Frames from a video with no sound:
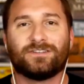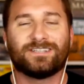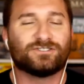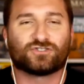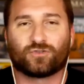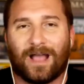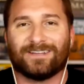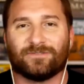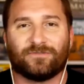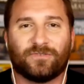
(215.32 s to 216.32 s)
you didn't try
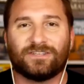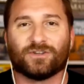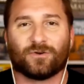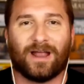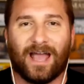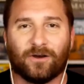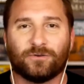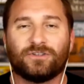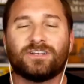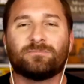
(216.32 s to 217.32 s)
to figure
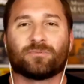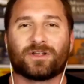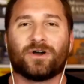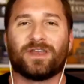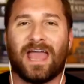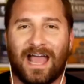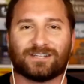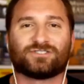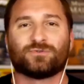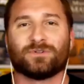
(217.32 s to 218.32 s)
out you didn't bring on
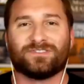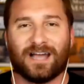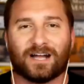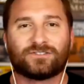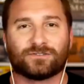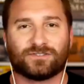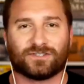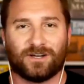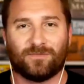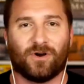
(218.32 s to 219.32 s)
actual doctors
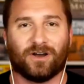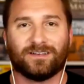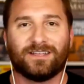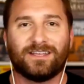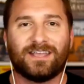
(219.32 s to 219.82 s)
to come on